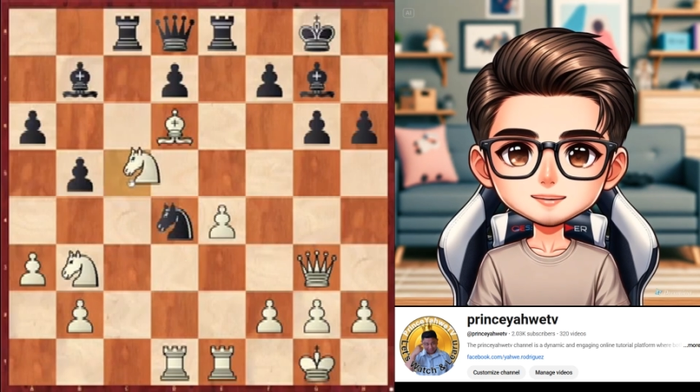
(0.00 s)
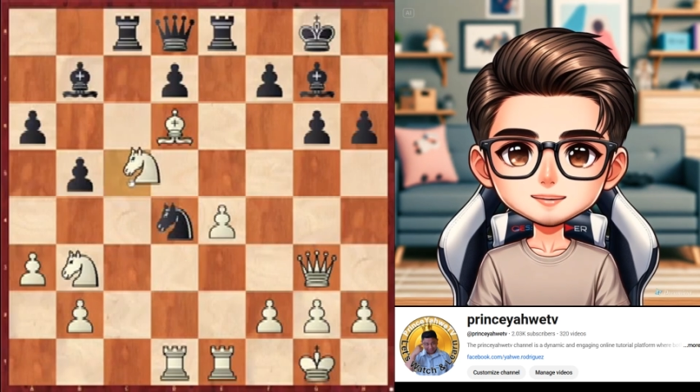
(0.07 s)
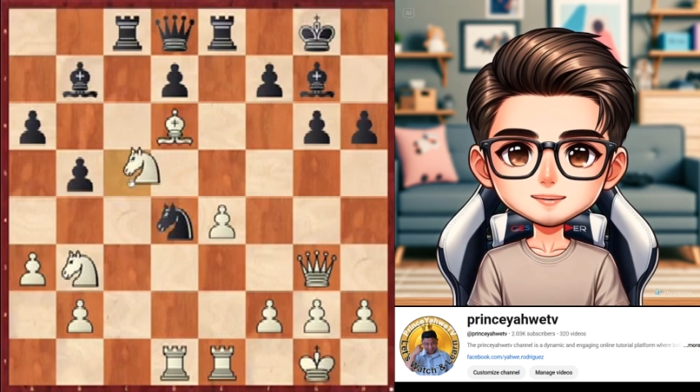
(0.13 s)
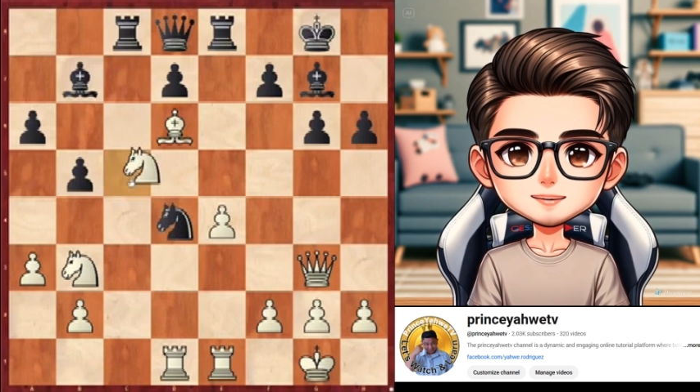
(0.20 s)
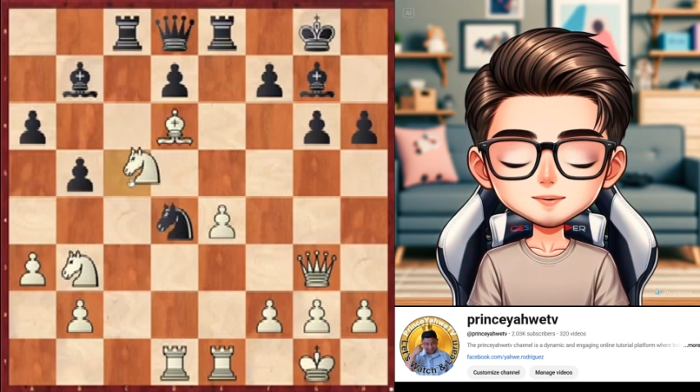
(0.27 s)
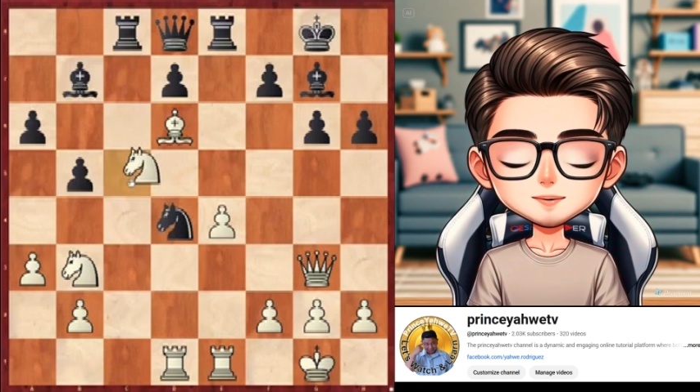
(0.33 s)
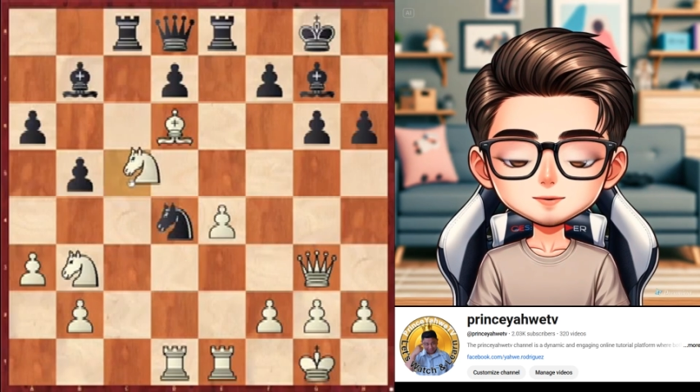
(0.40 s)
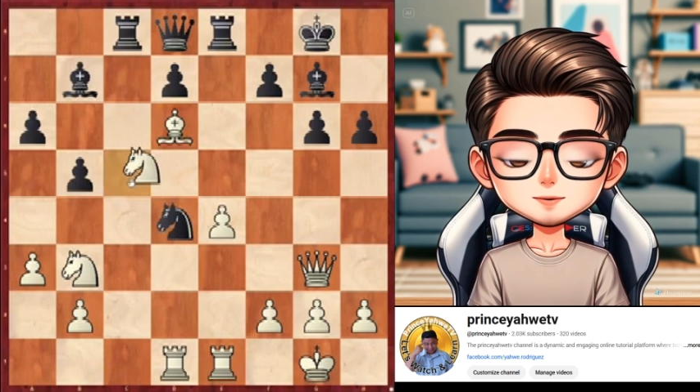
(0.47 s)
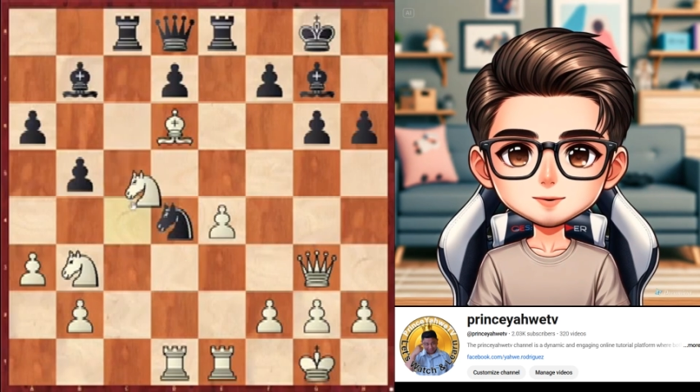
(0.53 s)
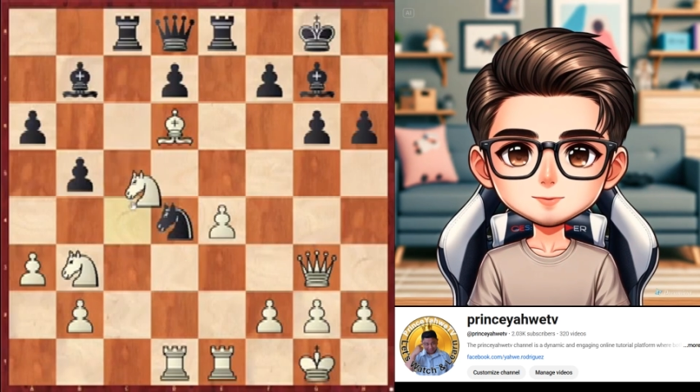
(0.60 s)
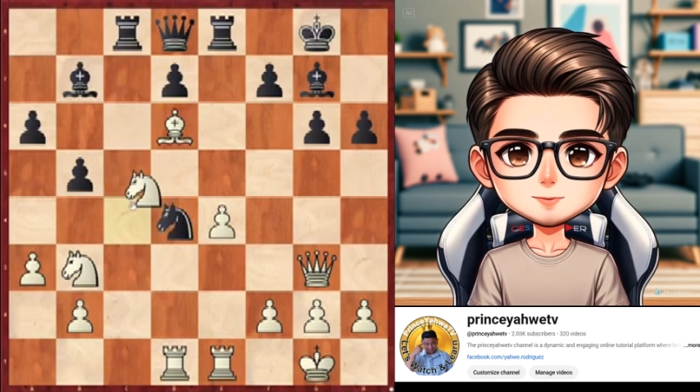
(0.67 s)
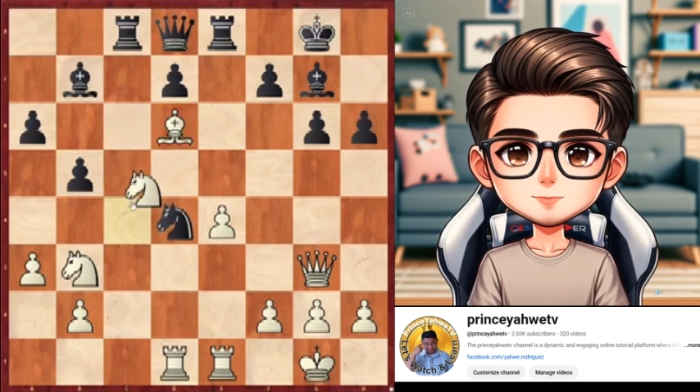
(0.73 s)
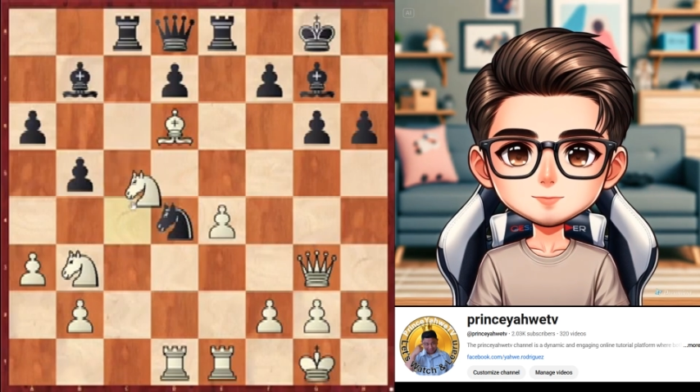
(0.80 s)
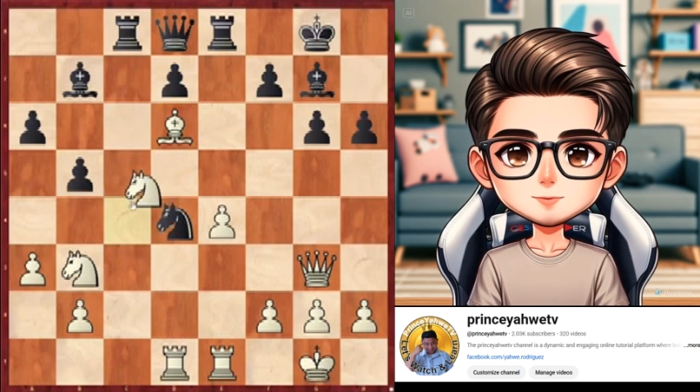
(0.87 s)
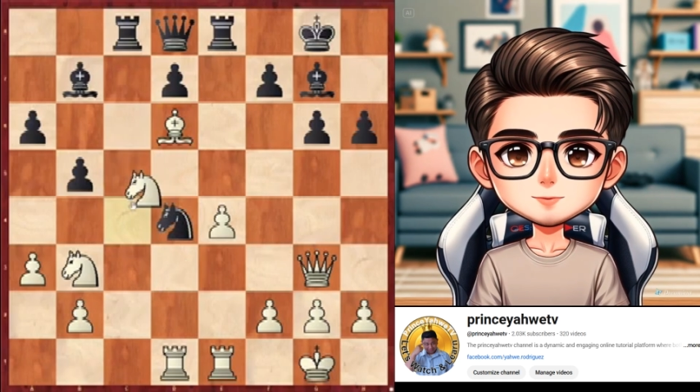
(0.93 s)
we can take
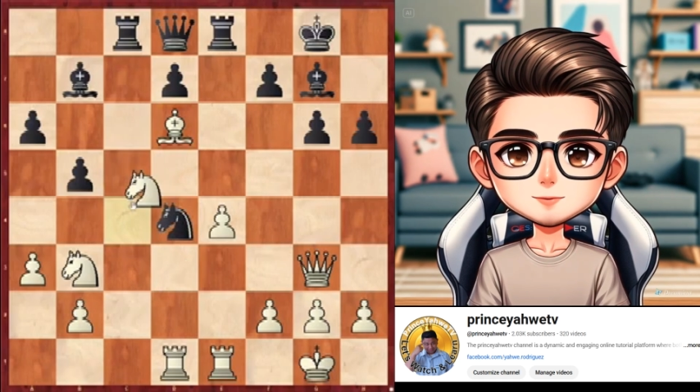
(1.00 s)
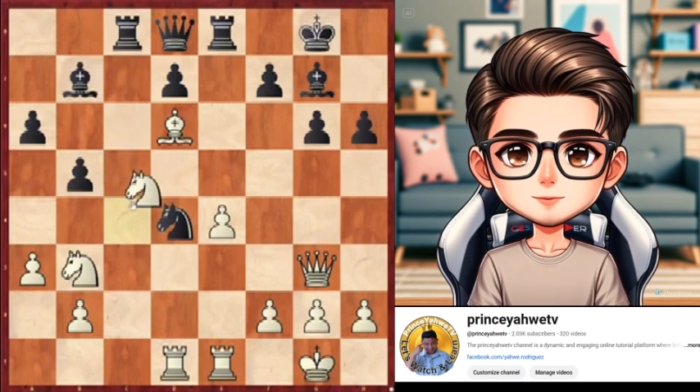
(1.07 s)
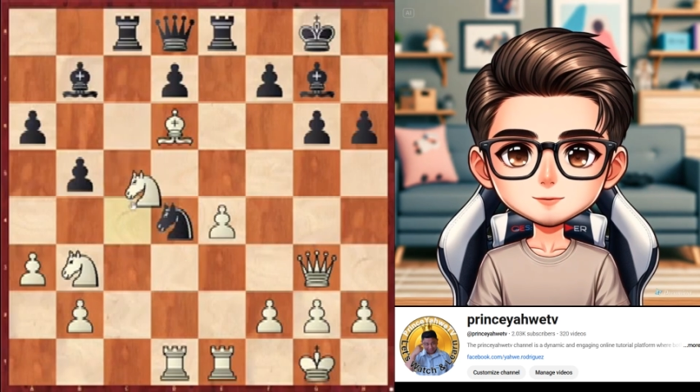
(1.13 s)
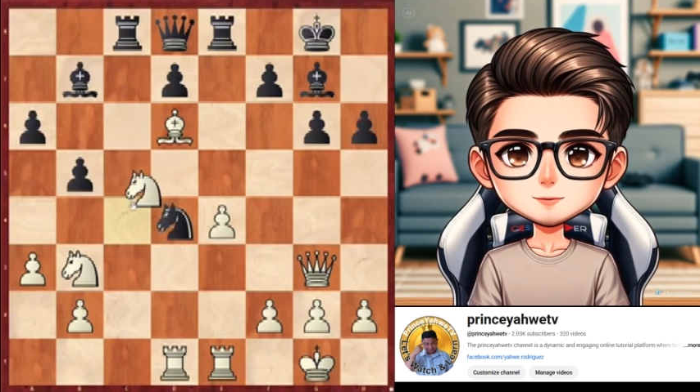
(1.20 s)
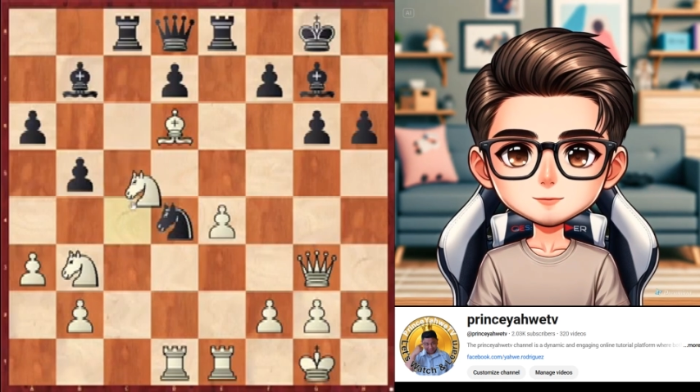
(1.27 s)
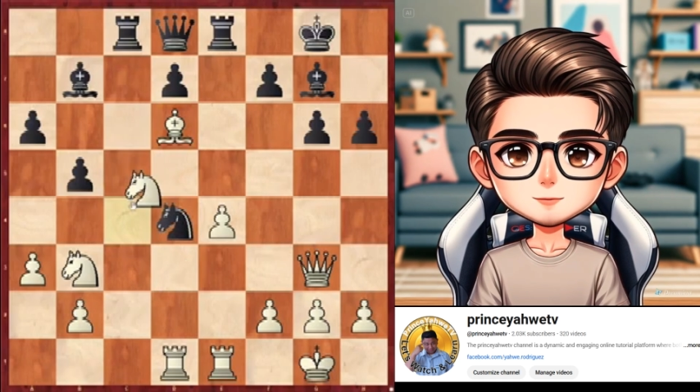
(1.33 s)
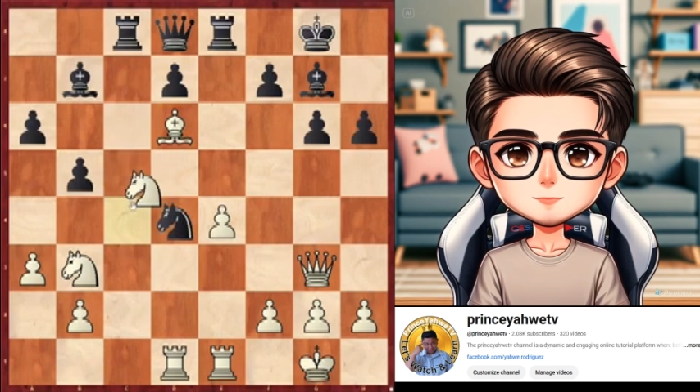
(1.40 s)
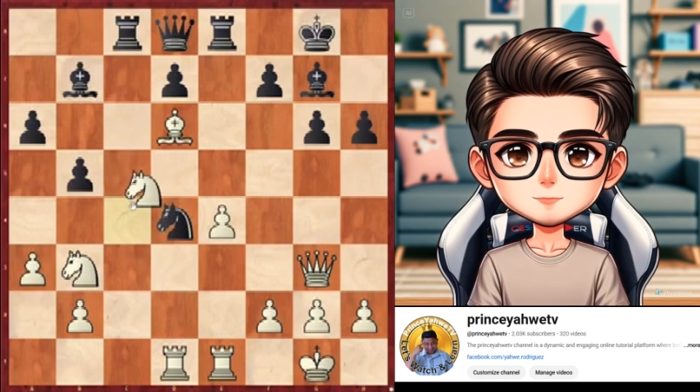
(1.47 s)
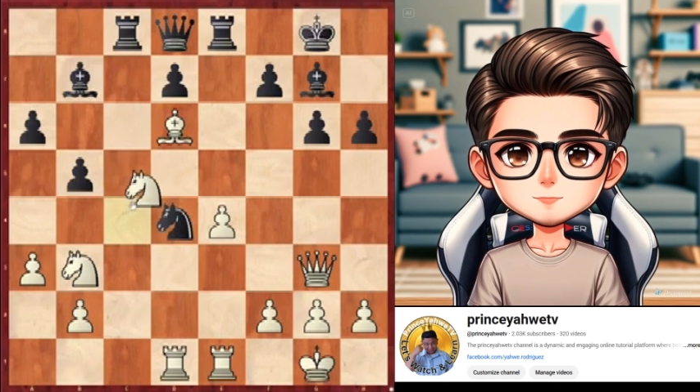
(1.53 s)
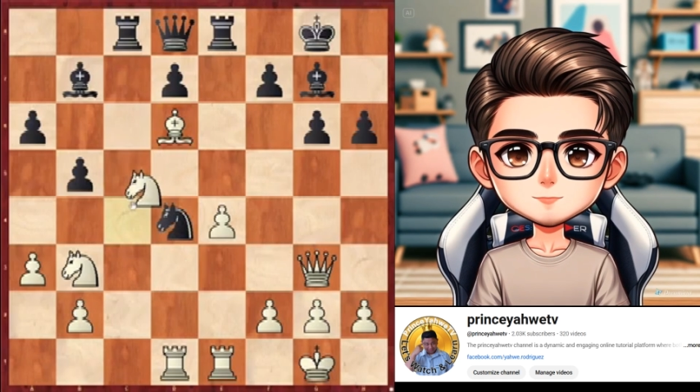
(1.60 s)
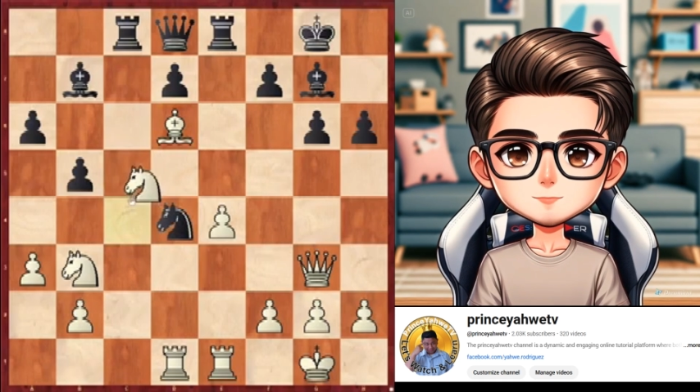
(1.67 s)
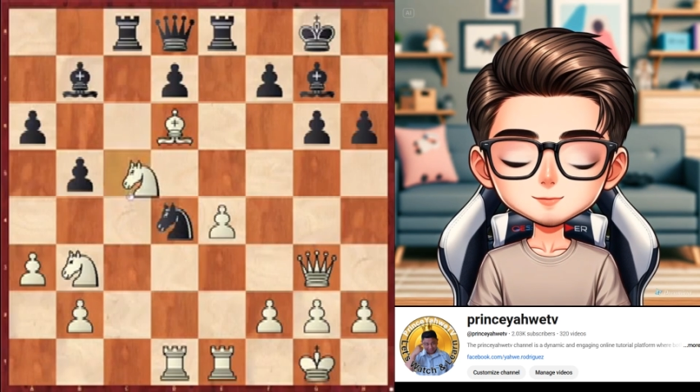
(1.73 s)
on D4, or we